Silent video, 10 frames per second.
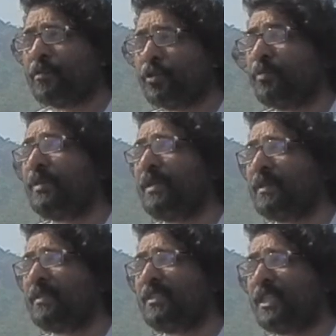should be
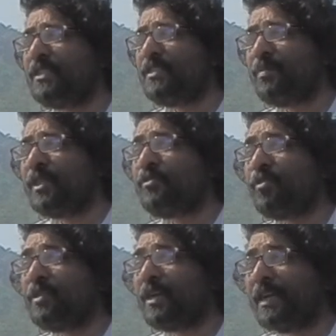judged based
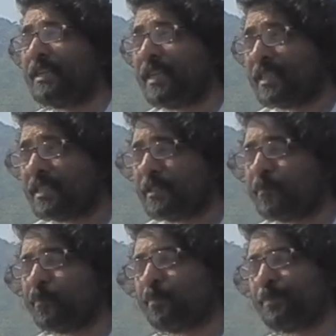on the context.
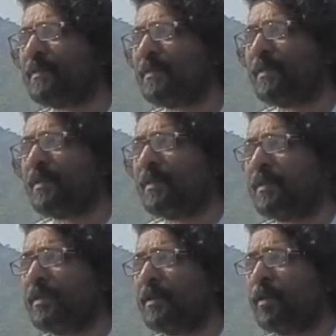
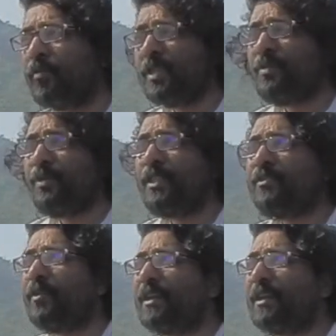Now, these birds